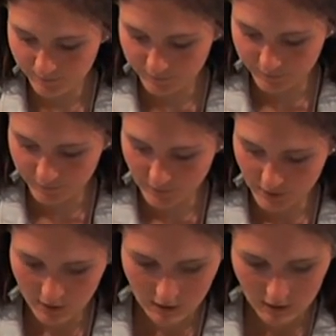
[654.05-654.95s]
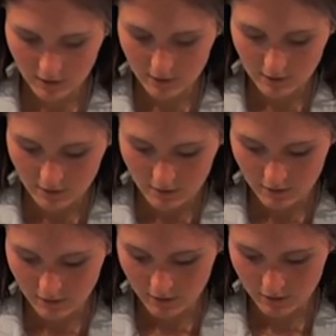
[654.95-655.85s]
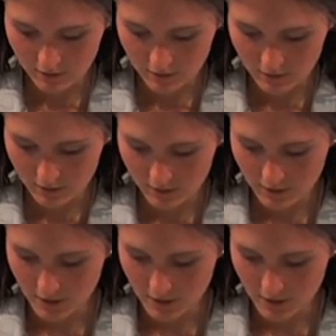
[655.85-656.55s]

No one is speaking in this clip.